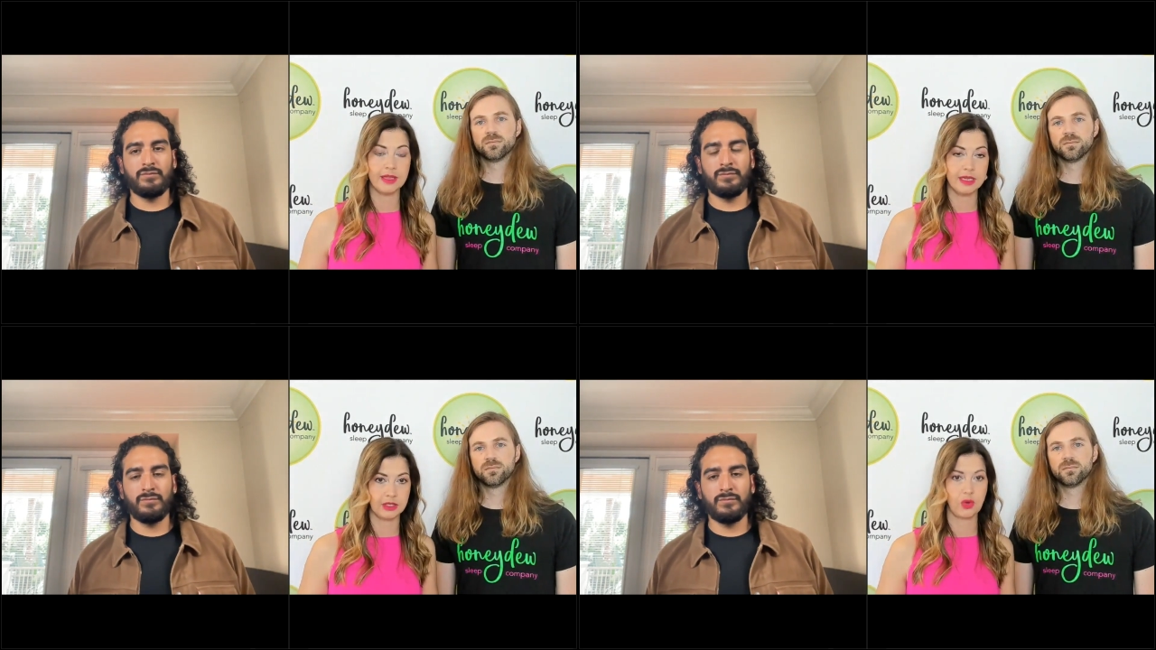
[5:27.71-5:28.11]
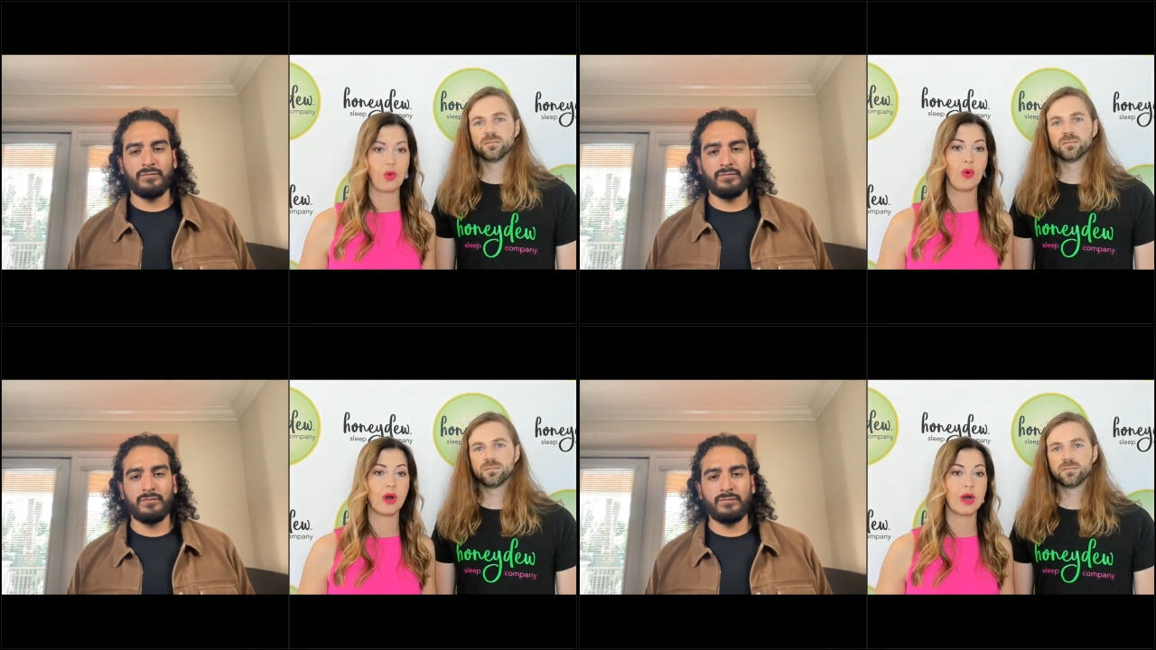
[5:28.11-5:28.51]
Speaker 1: its
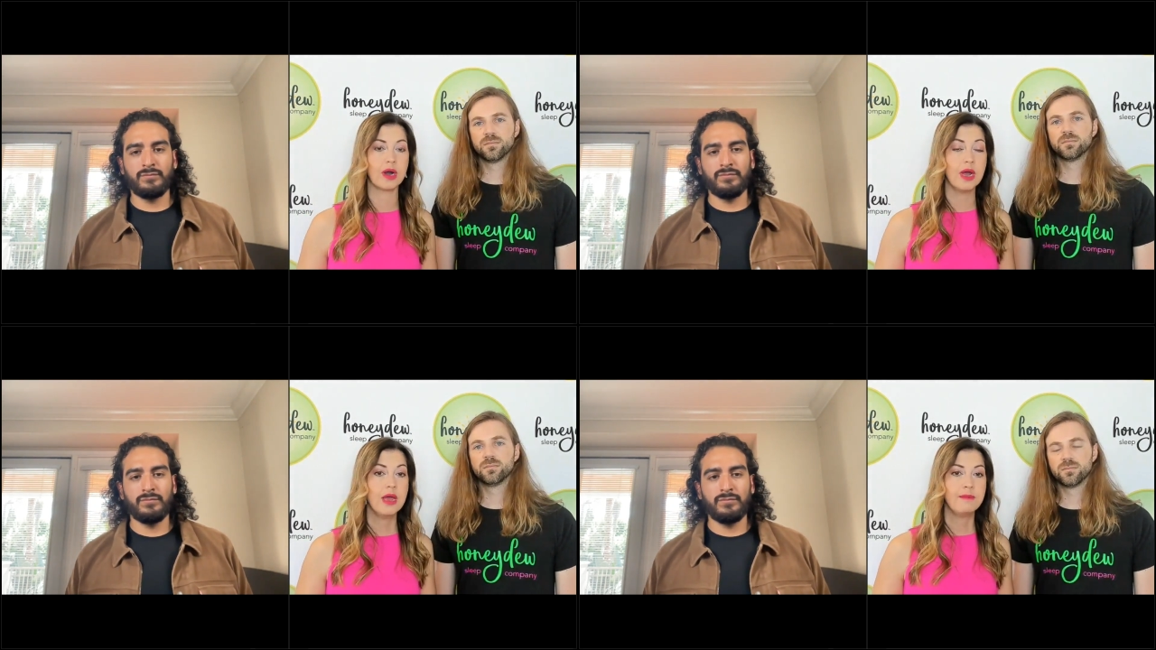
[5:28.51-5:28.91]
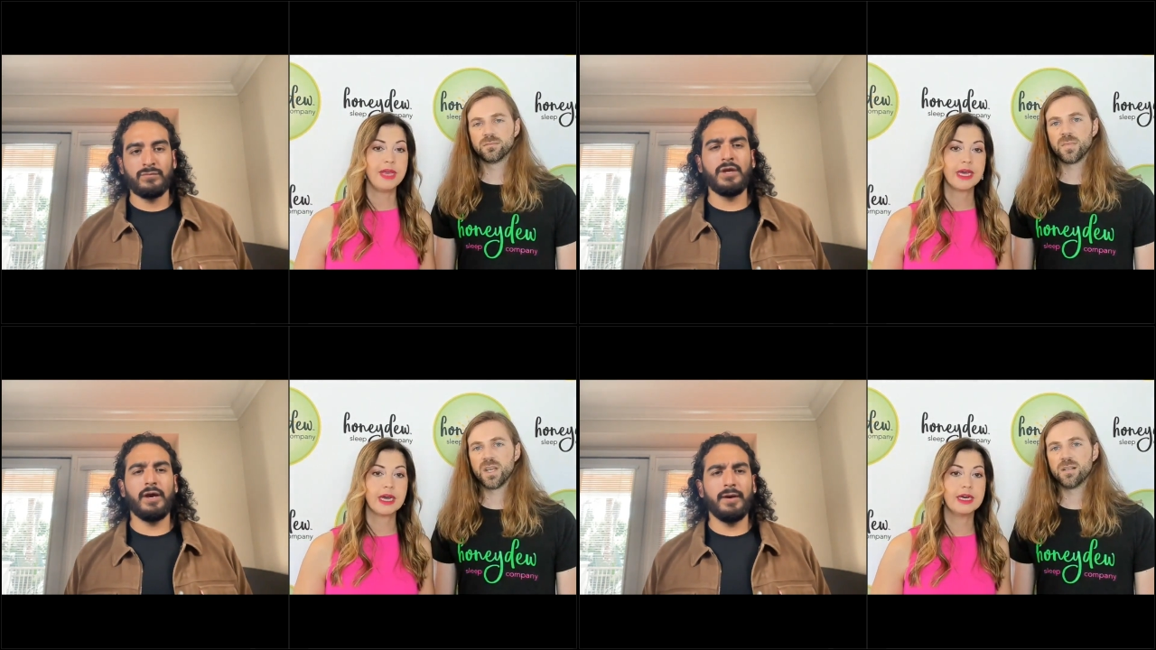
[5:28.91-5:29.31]
core
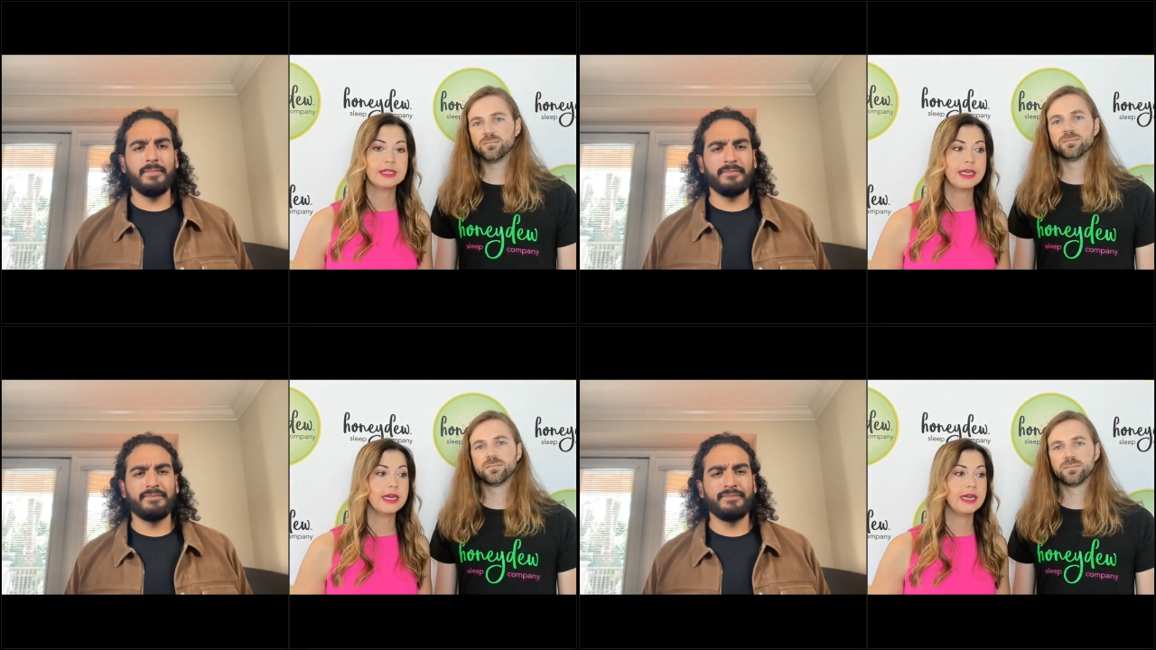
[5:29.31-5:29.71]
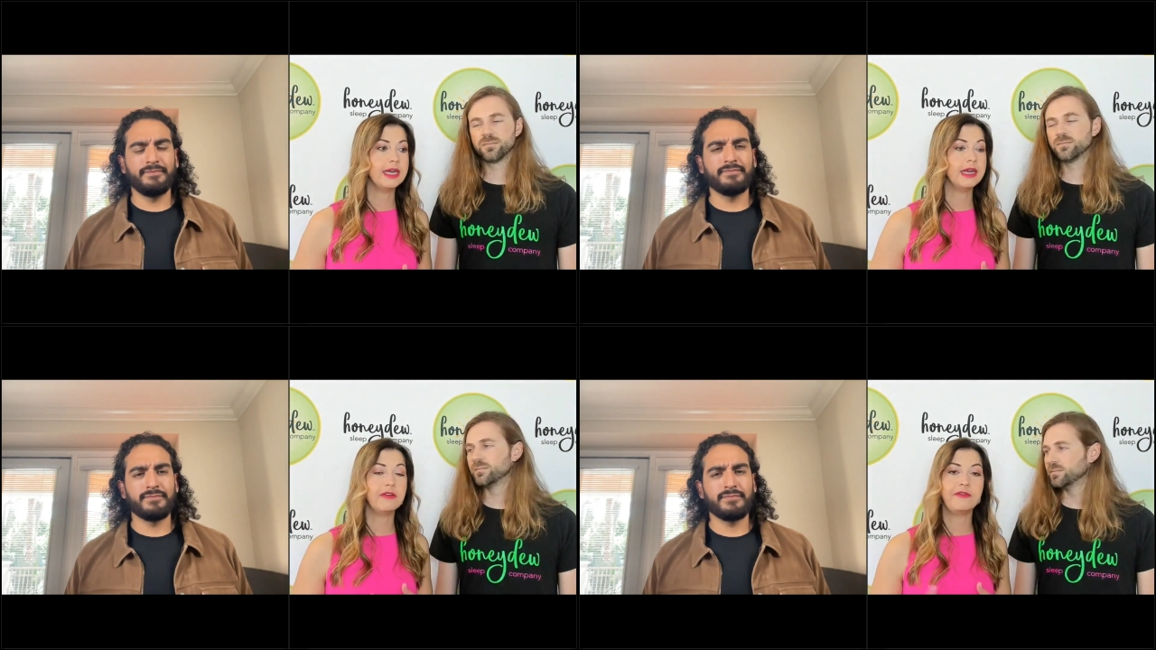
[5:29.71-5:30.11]
because yeah. it,
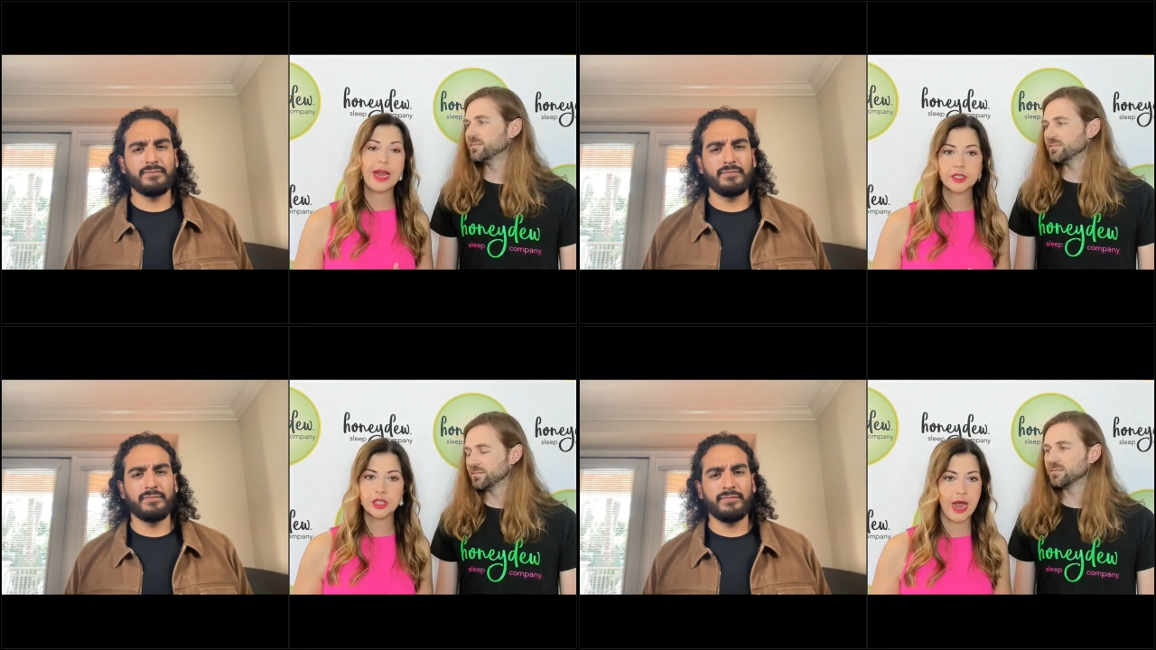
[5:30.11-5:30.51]
it affects your